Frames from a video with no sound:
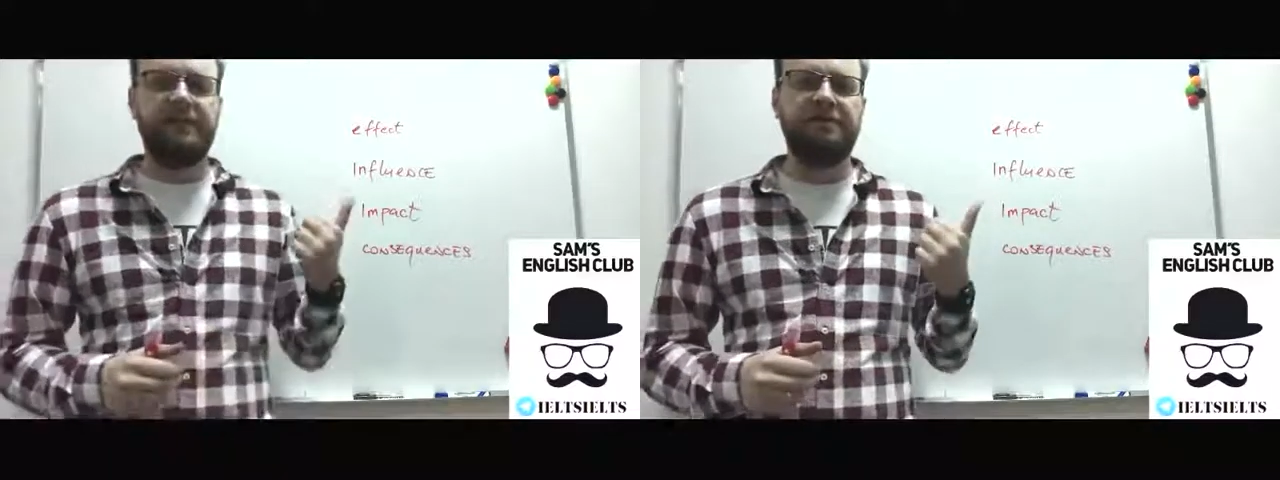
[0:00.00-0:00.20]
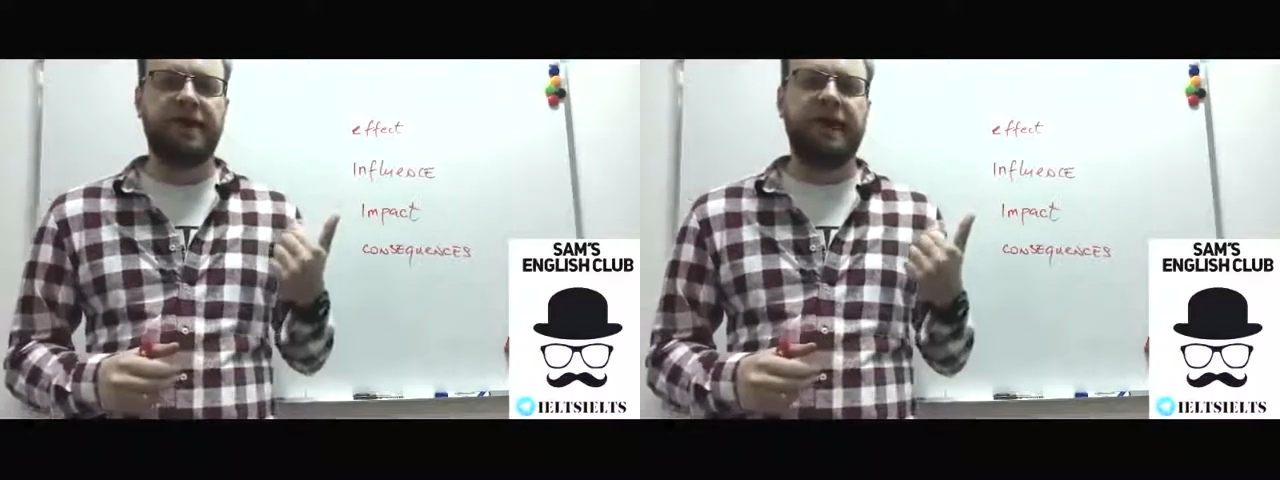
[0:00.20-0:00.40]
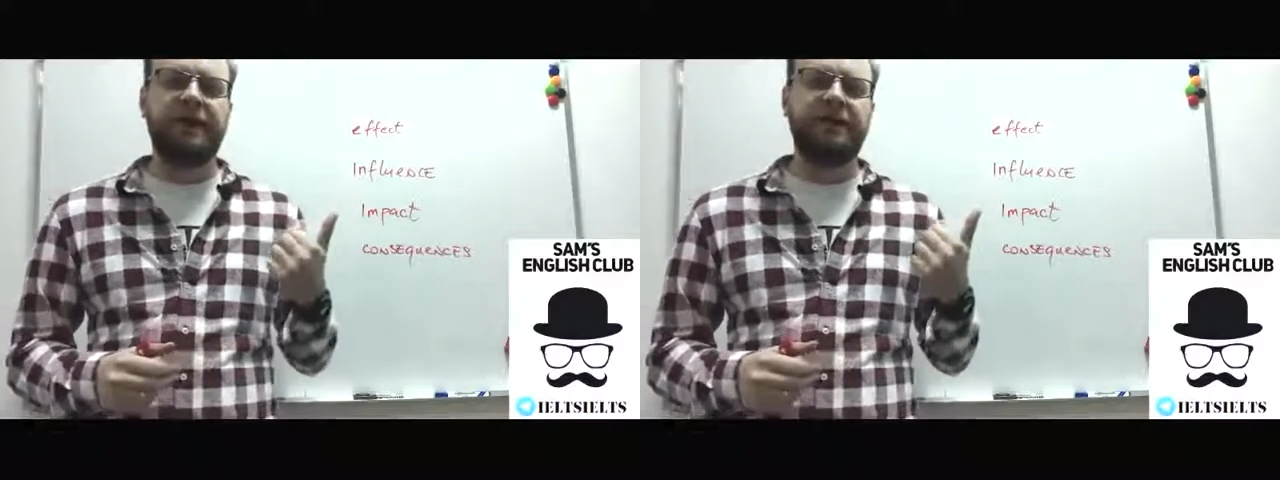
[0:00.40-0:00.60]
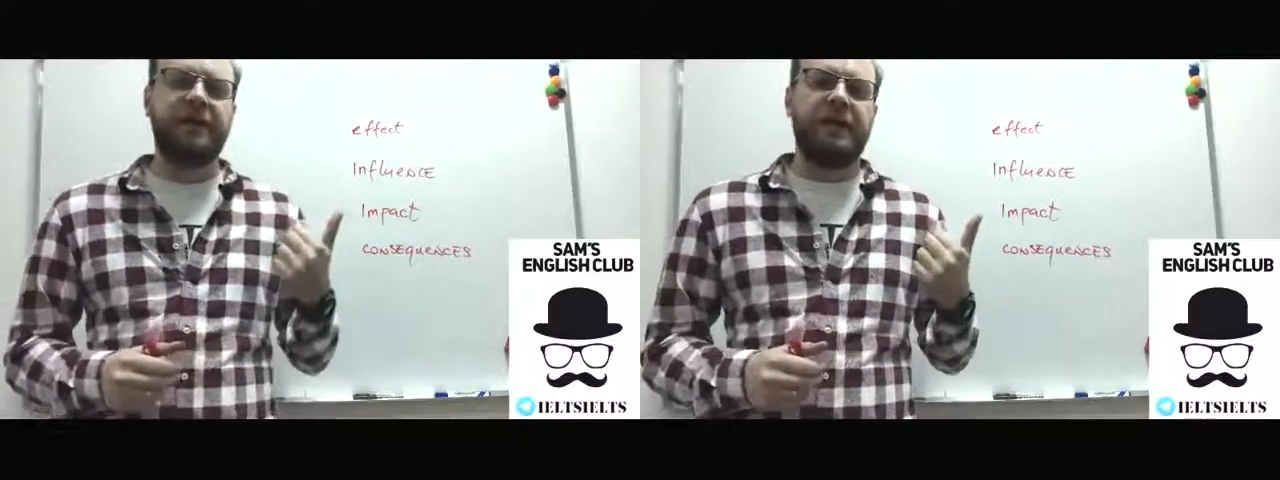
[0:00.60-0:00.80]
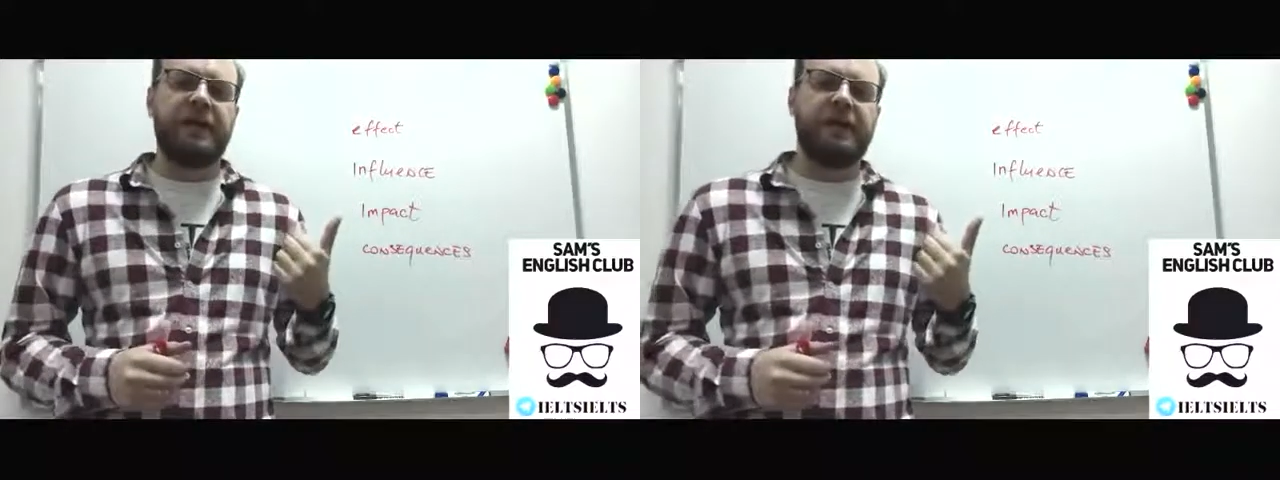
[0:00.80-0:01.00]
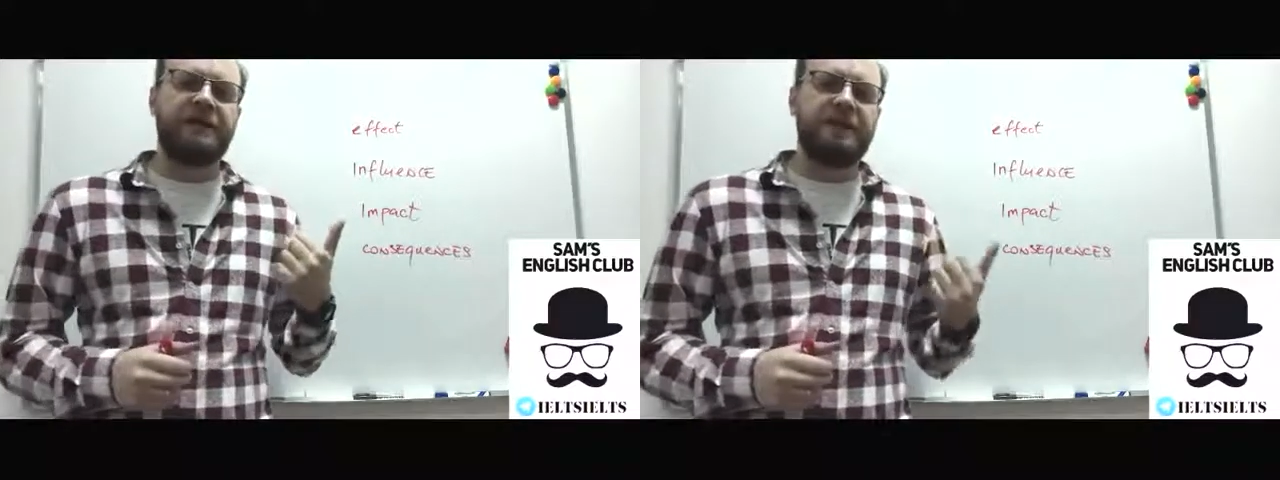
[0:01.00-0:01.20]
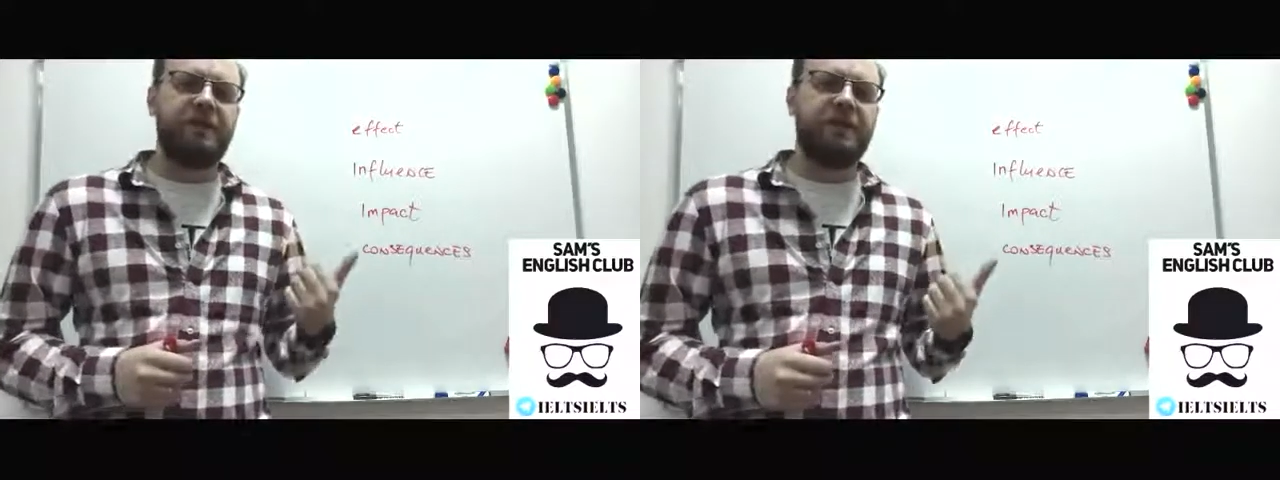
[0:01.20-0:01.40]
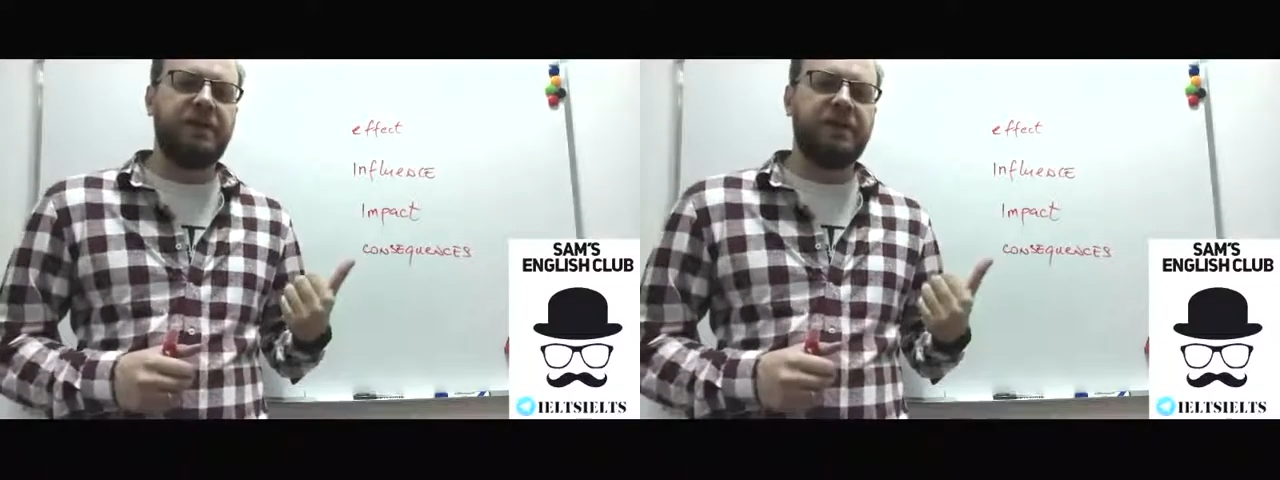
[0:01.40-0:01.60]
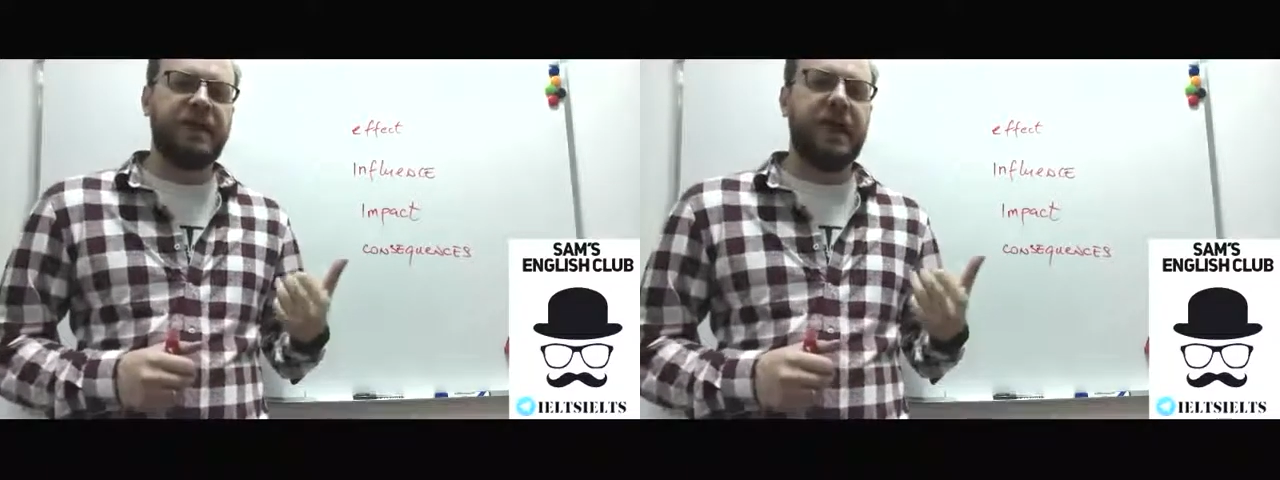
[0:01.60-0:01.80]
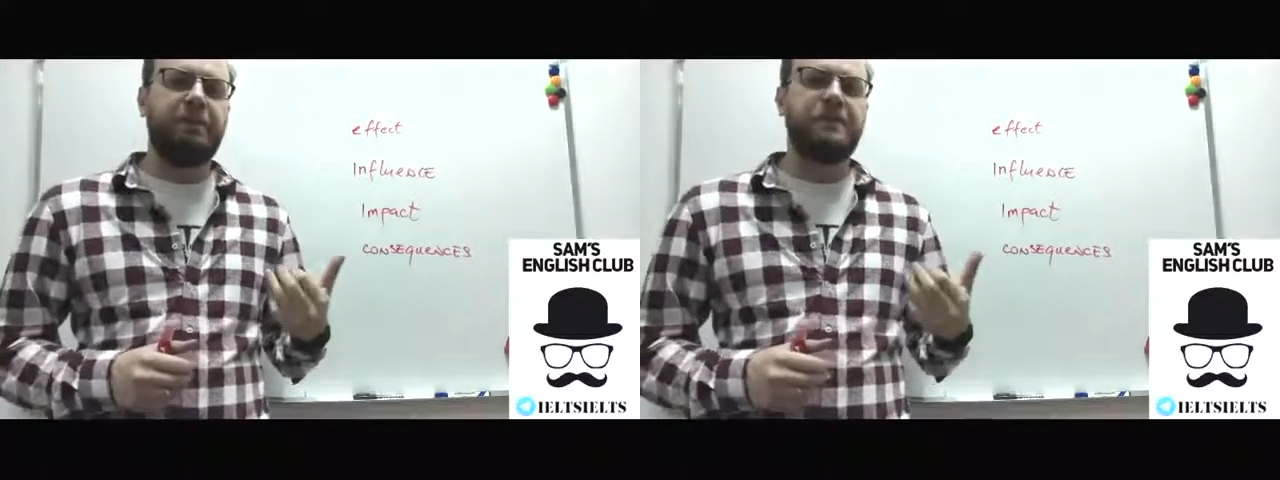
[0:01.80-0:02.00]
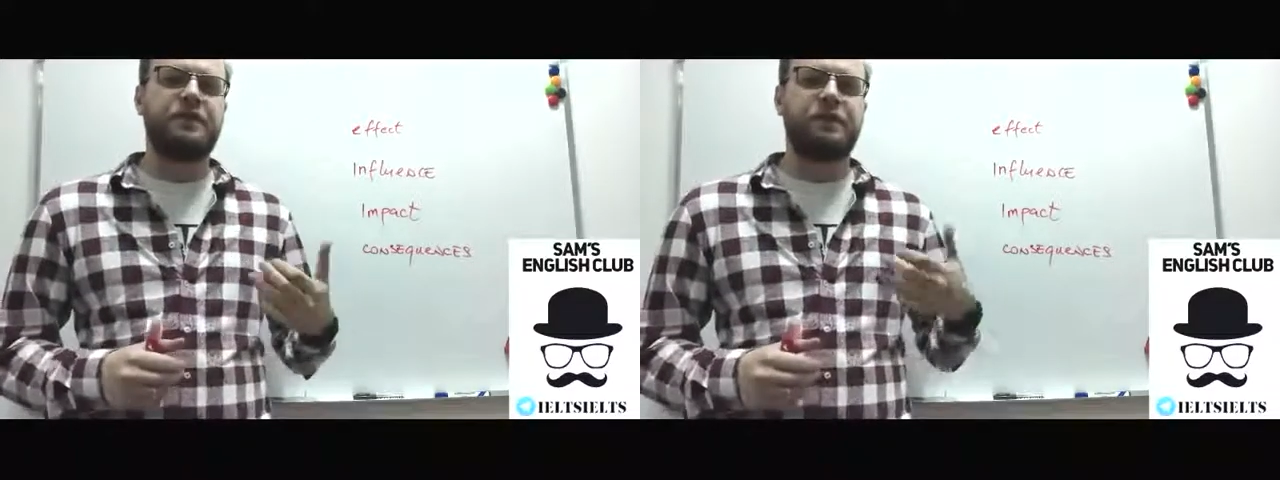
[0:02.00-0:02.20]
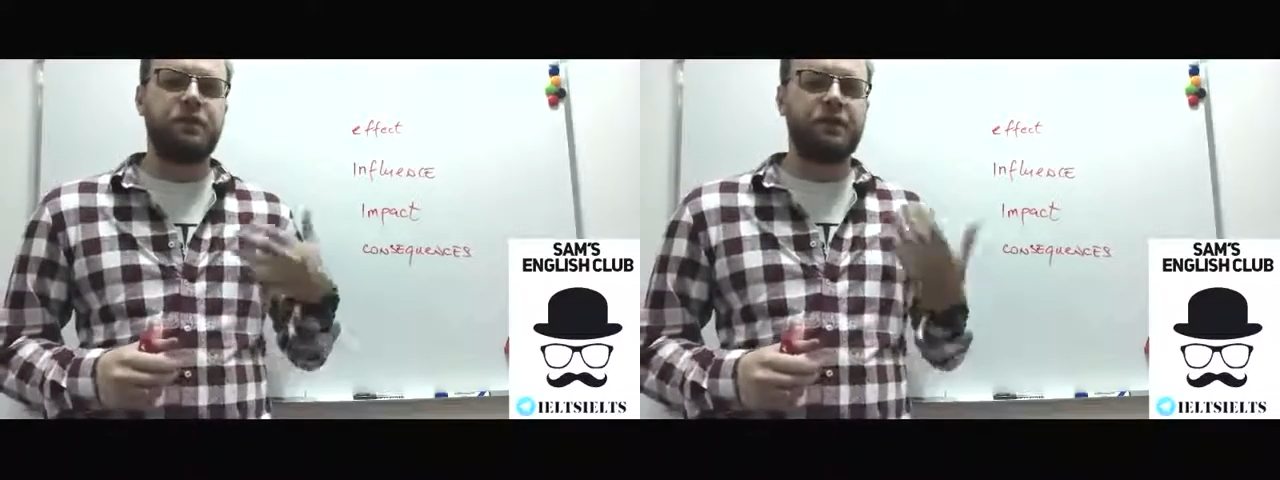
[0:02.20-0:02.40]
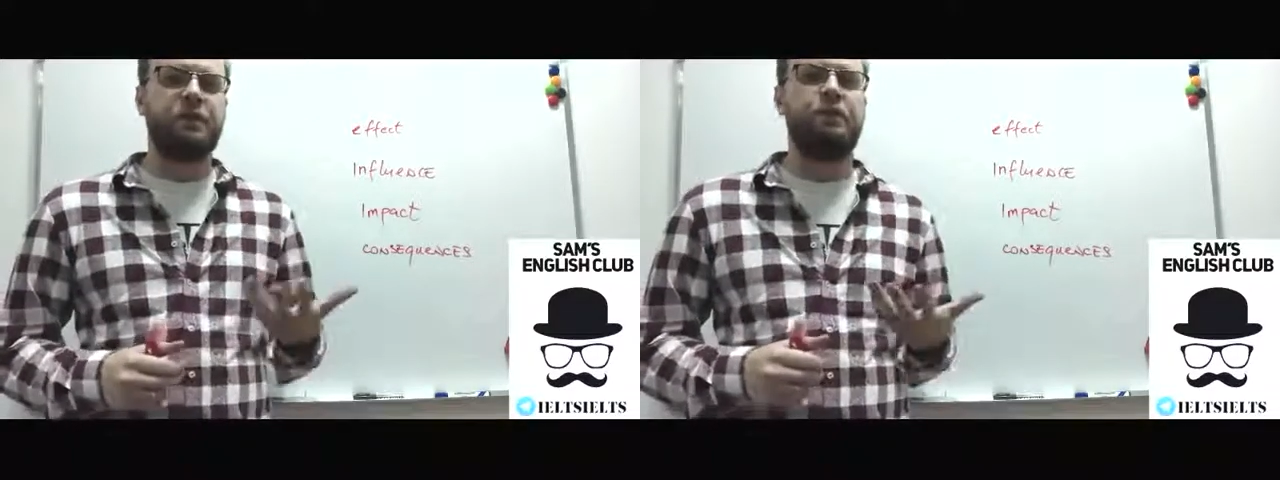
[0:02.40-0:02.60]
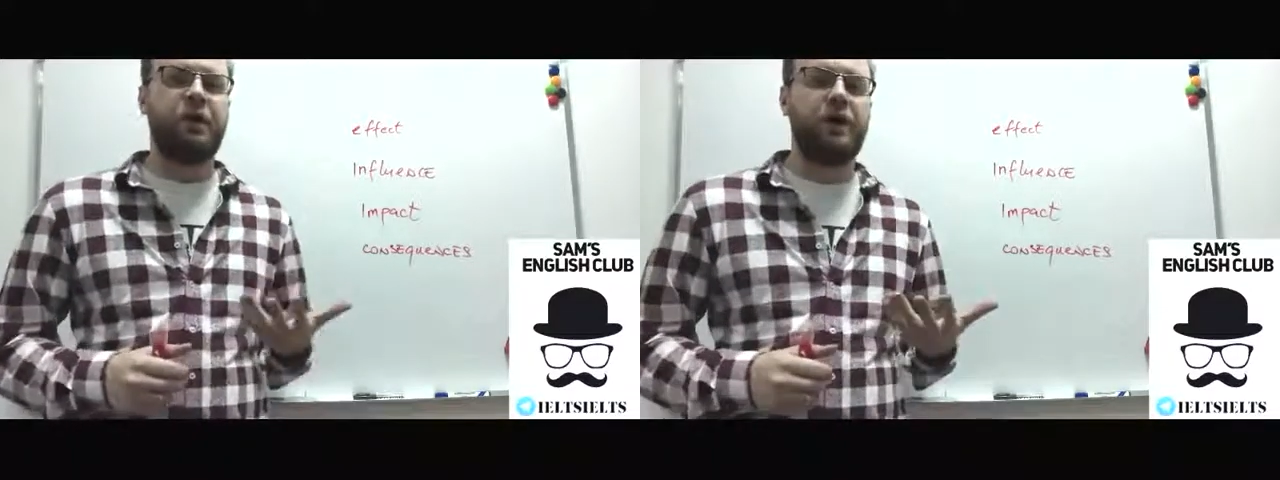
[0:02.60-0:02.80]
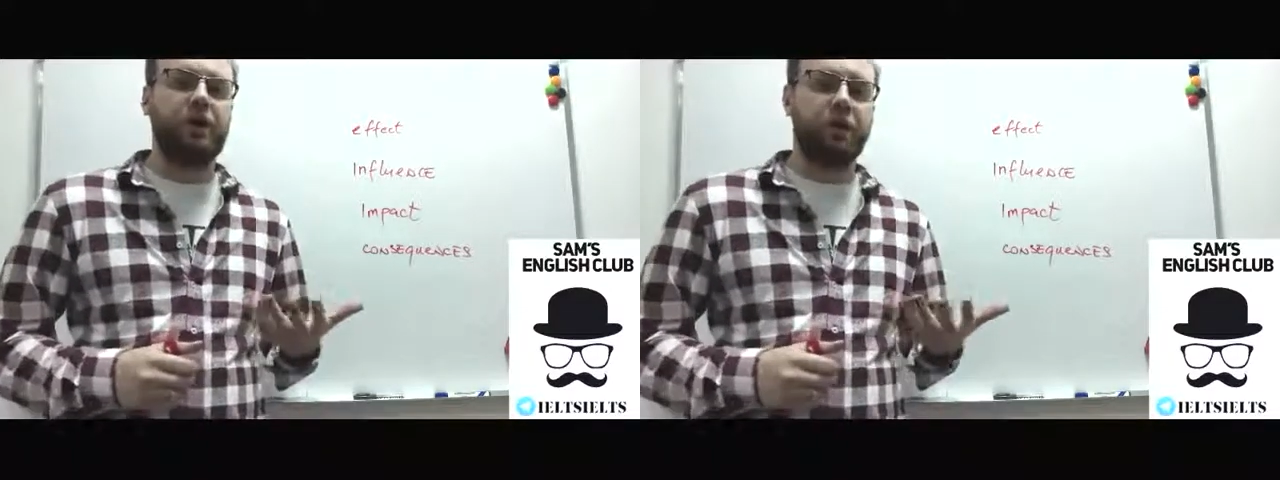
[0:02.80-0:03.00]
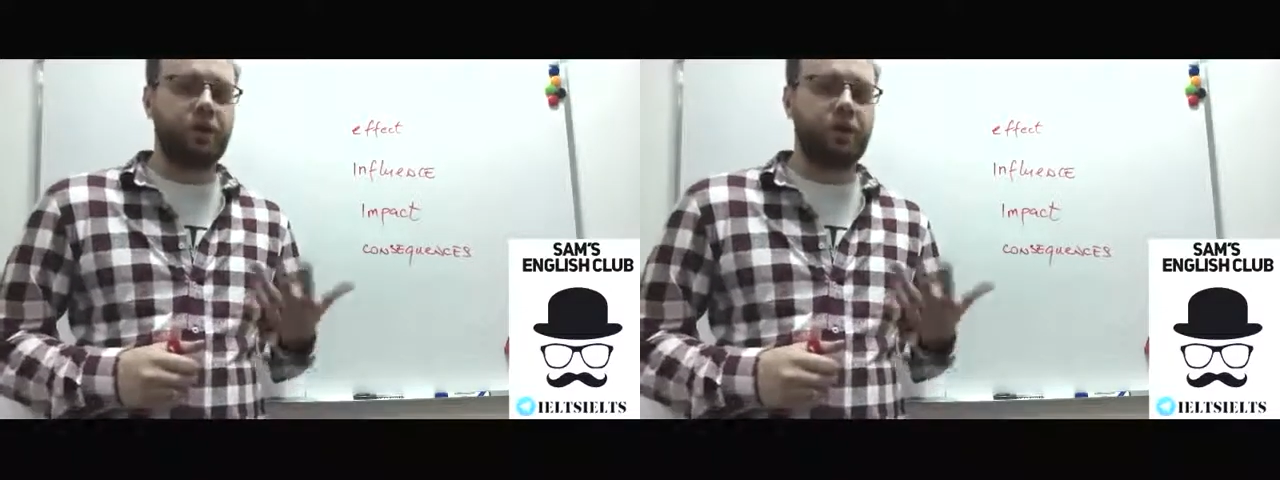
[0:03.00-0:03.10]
Effect, it's something that happens to someone